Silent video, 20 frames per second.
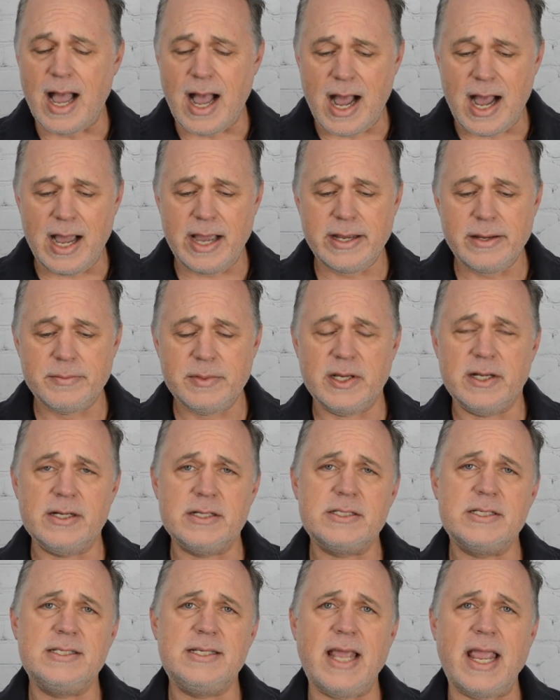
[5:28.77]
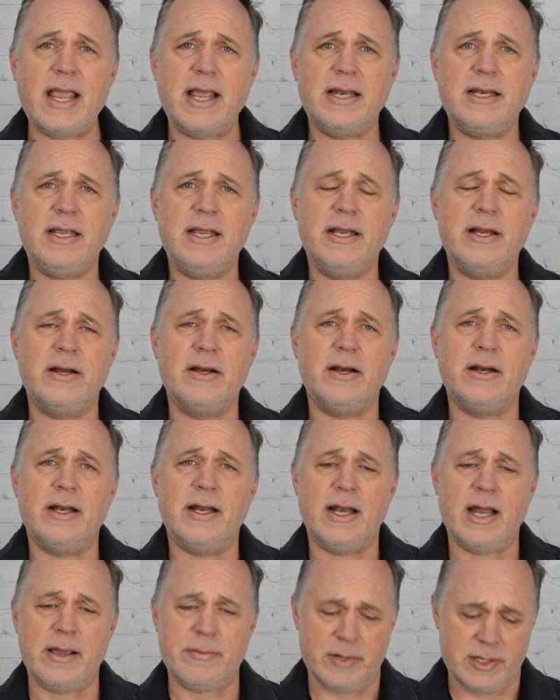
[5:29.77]
I am going to stand here
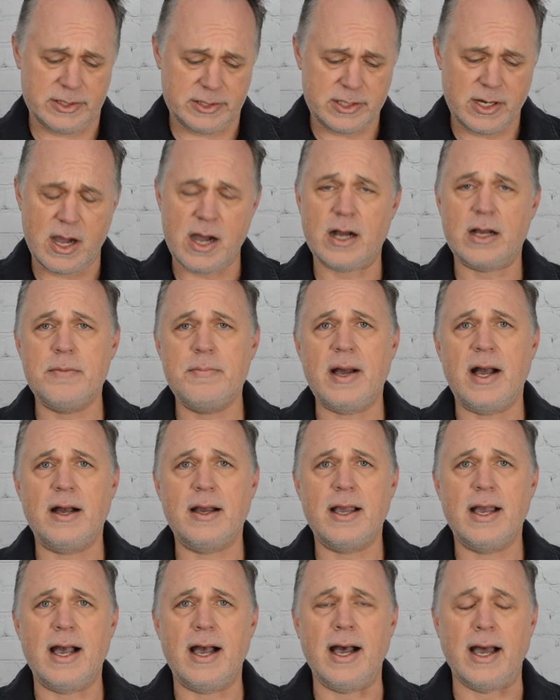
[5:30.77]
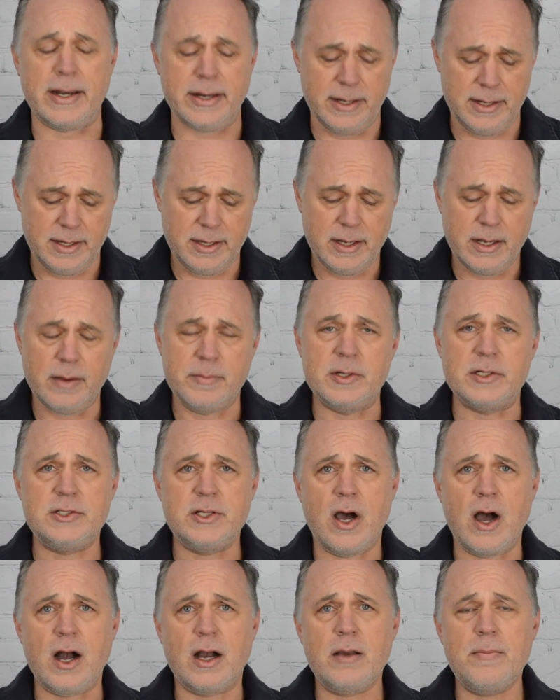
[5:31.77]
and I'm going to talk about God, I'm going
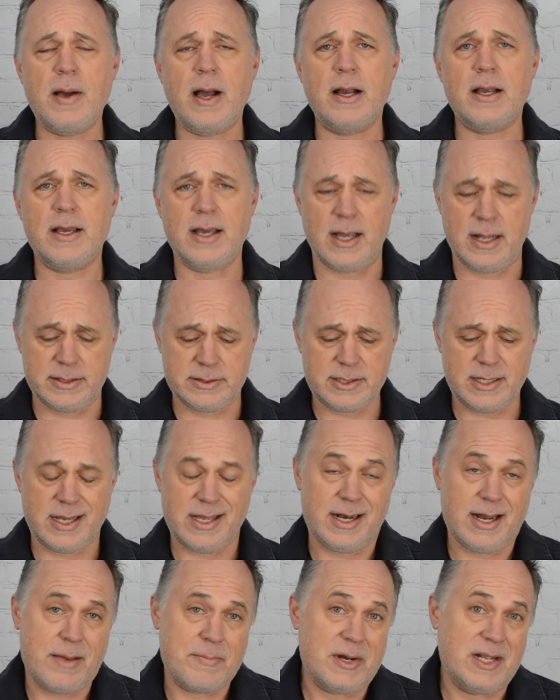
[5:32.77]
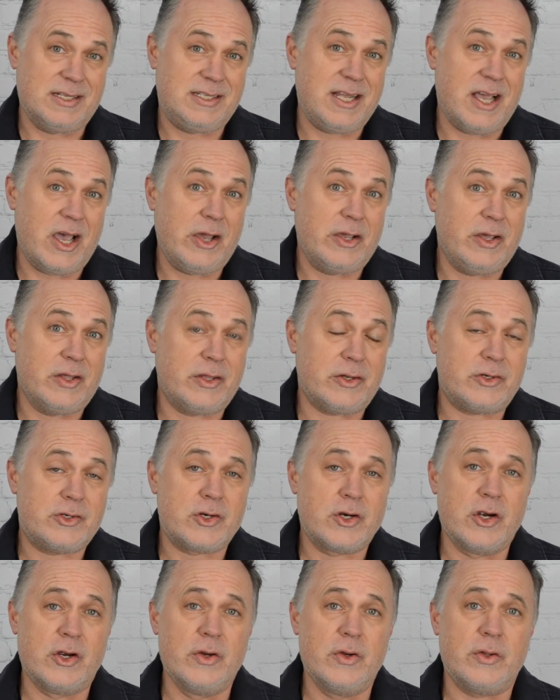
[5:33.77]
to talk about guns, and I'm going to tell you the
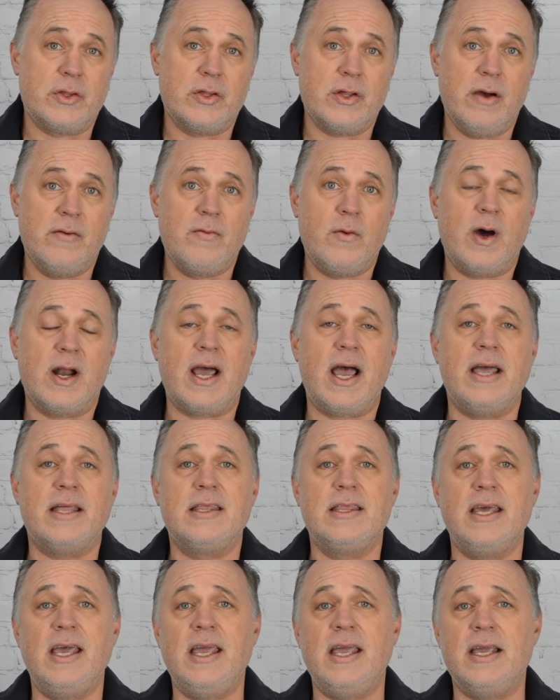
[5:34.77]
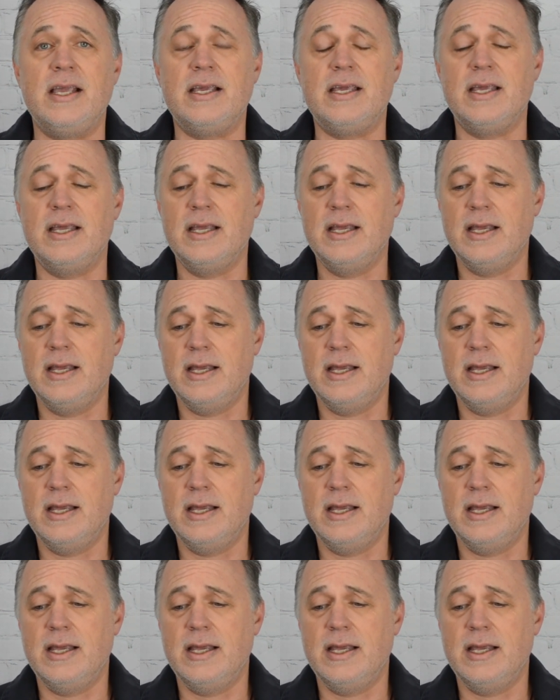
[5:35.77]
truth of what I think.